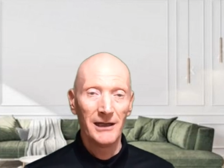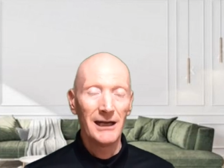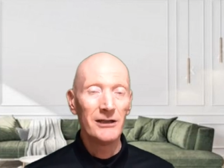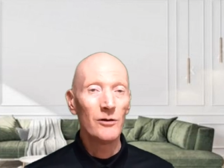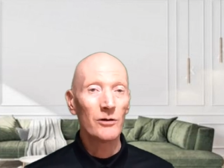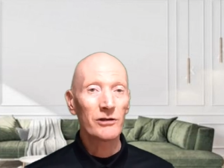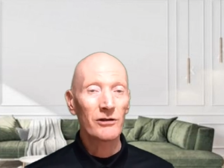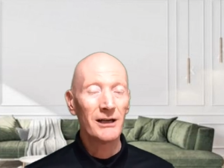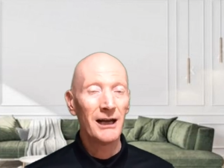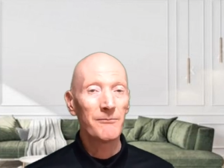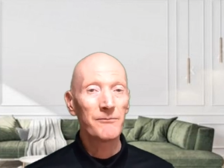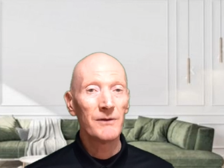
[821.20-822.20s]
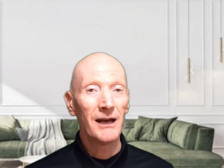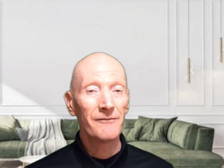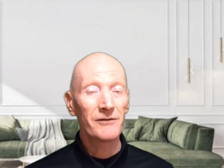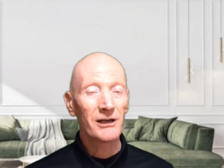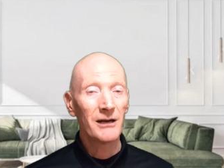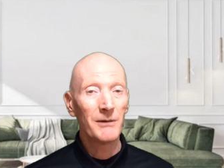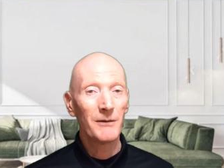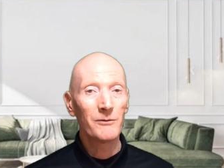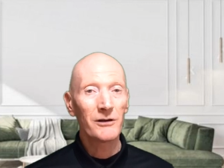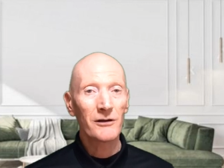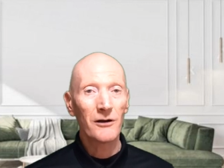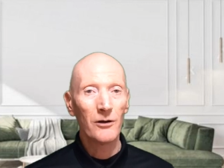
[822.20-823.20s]
and you're also going to have to come up
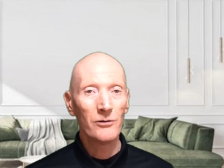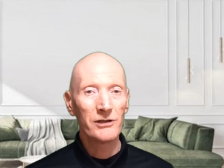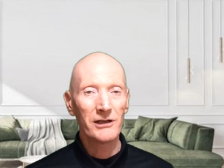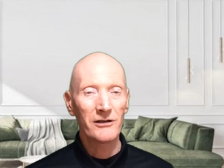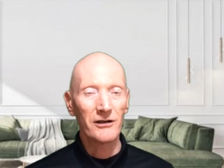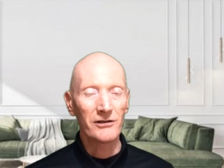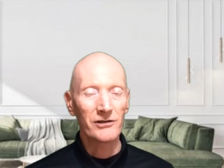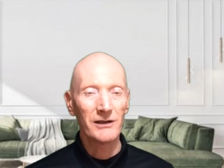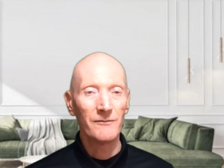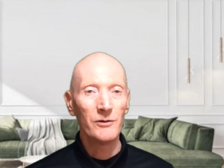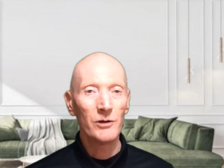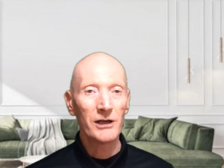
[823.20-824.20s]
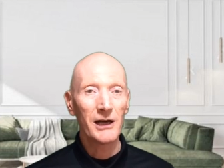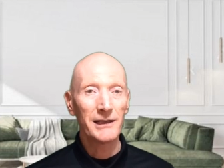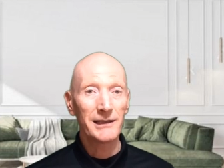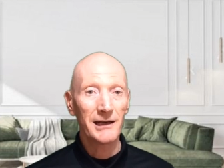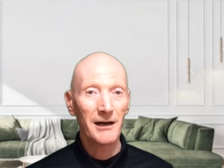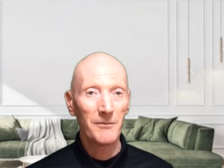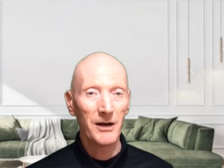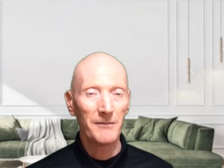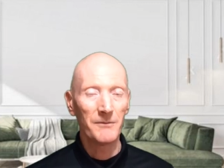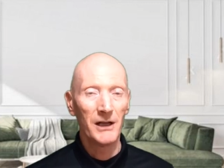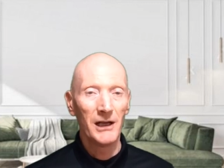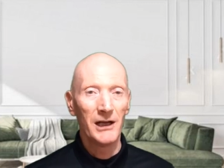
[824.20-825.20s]
with closing costs. If you can't come
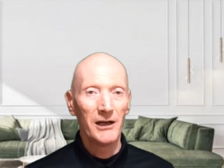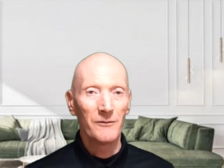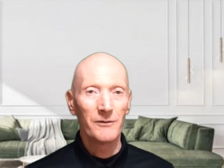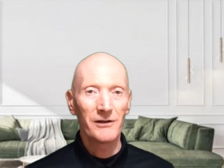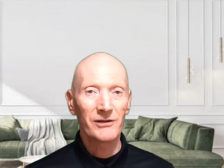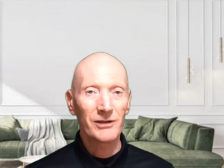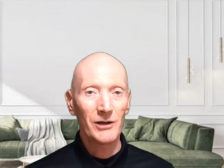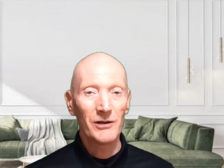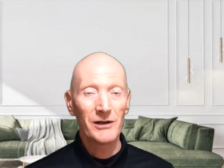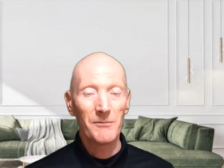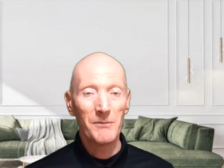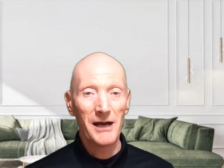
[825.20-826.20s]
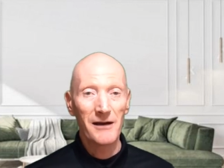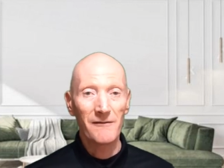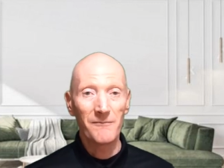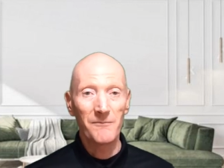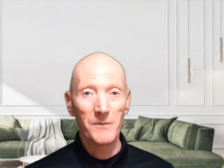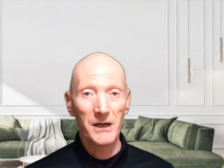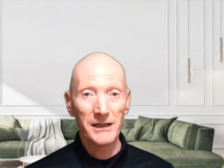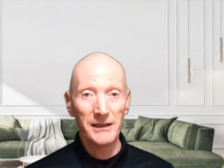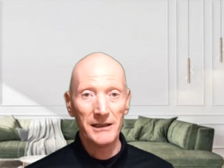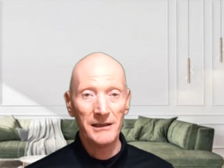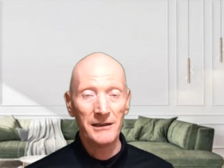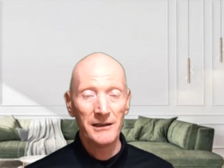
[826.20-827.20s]
up with a certain amount of
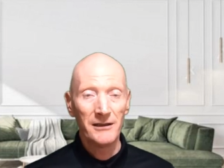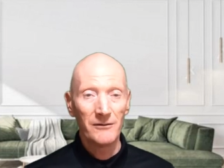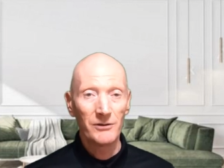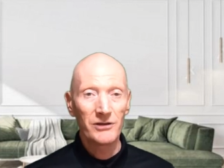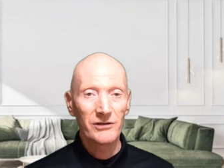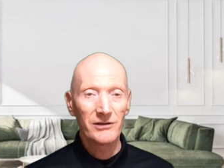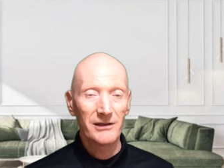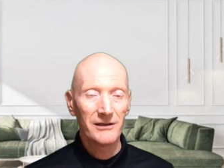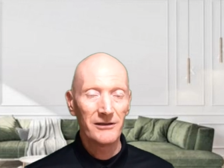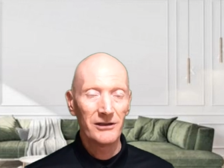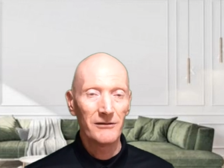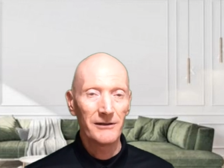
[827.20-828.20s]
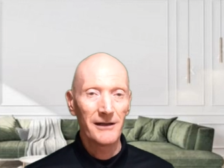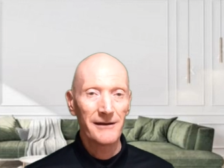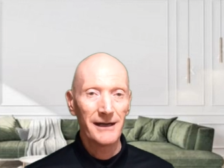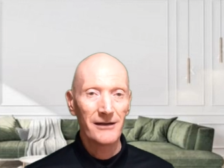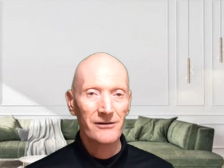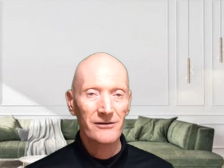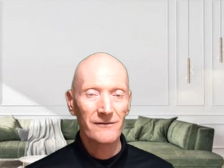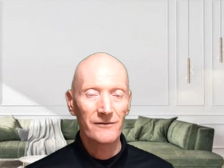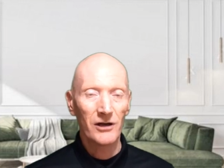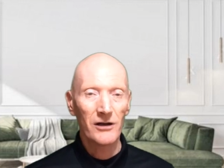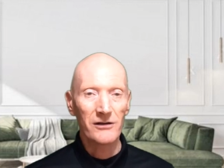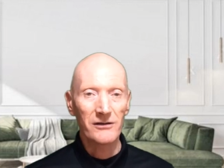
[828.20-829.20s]
money, which is in the thousands of
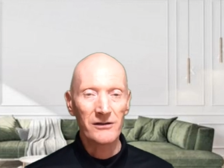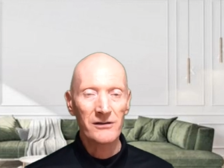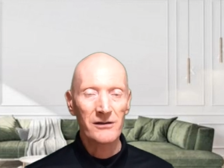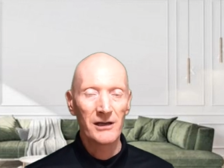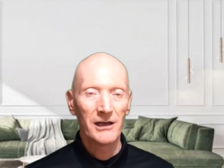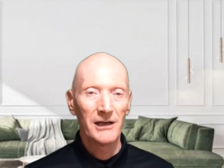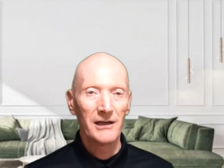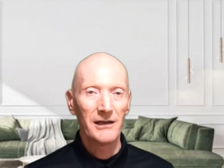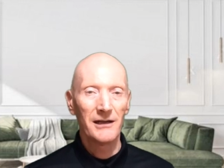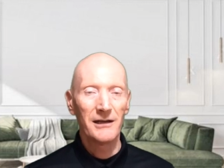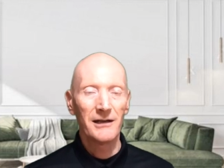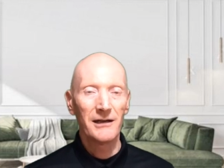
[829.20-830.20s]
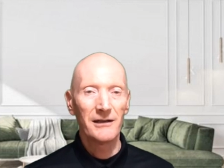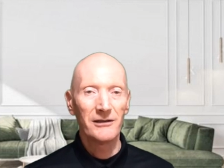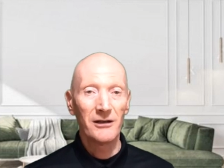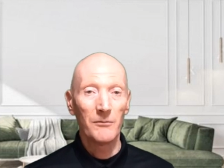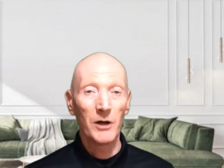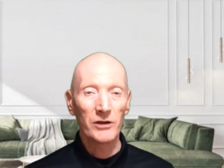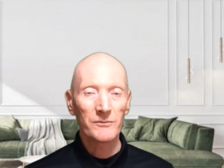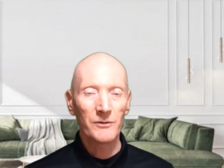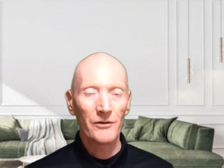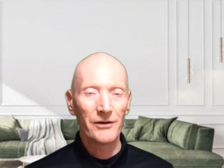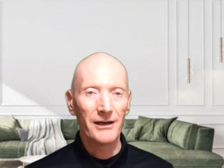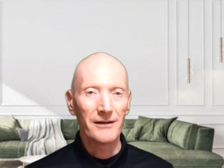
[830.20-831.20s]
dollars,
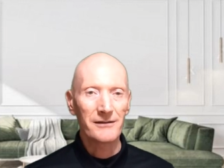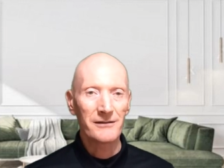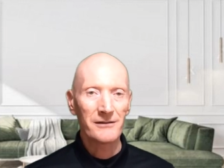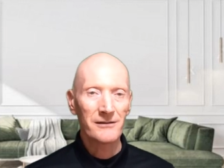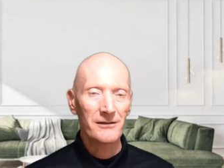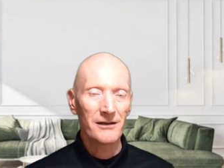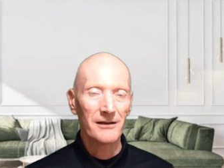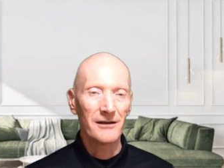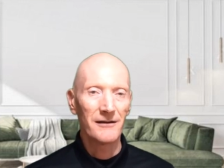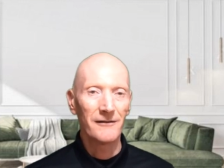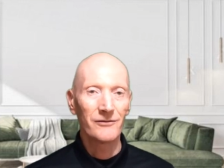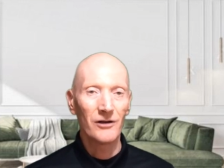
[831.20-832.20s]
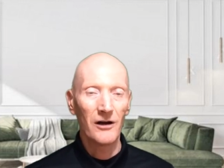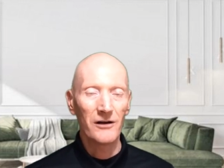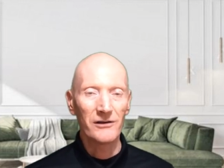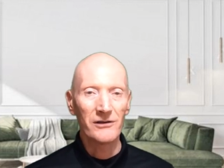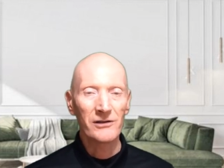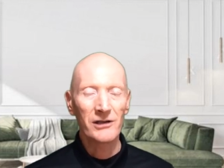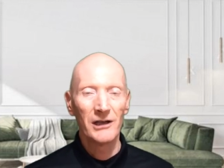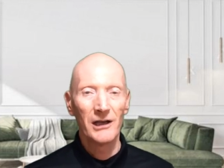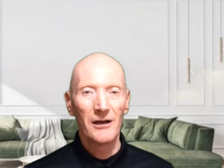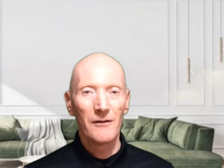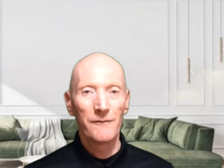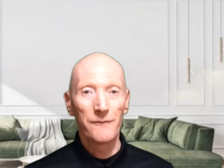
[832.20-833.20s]
multiple thousands of dollars
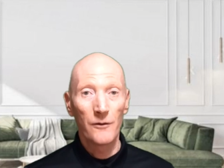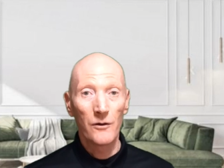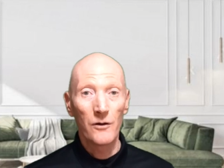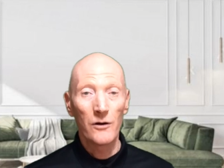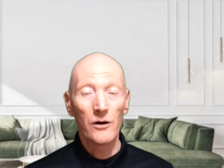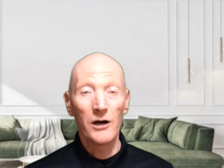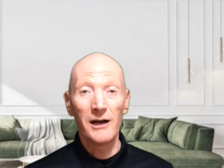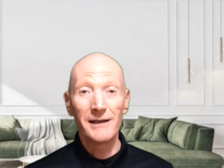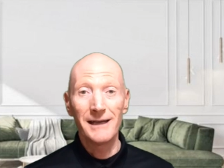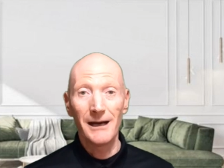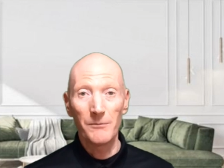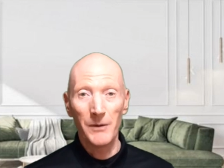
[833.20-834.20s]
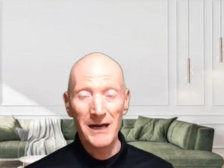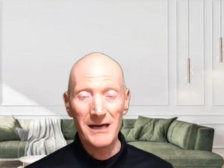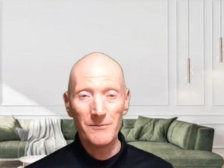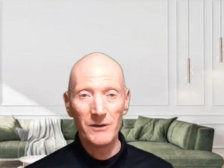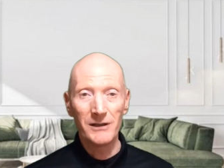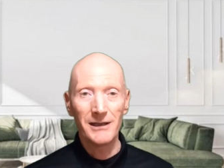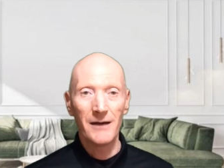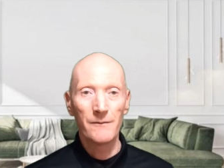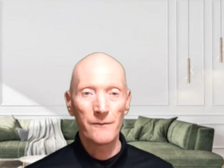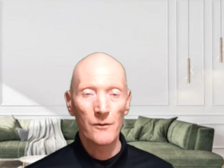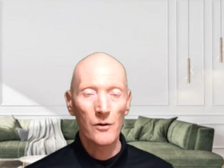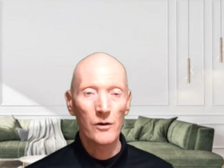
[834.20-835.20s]
for a down payment and
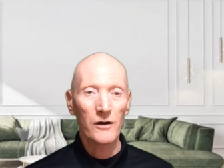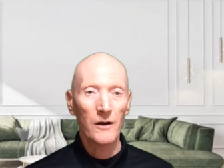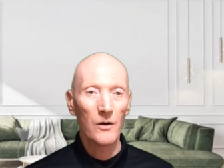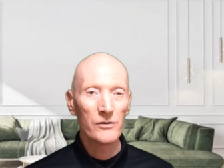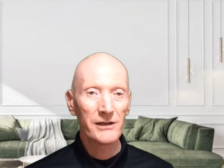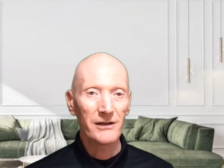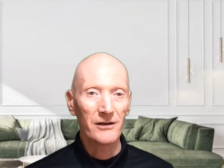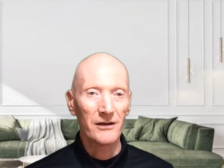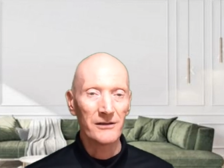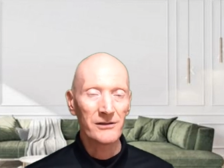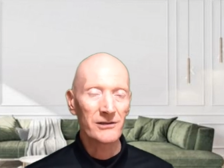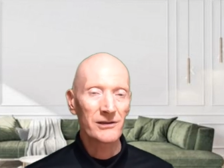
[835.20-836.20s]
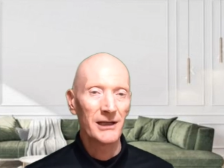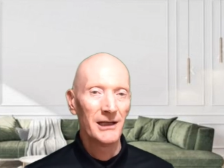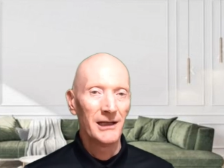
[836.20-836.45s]
for closing costs,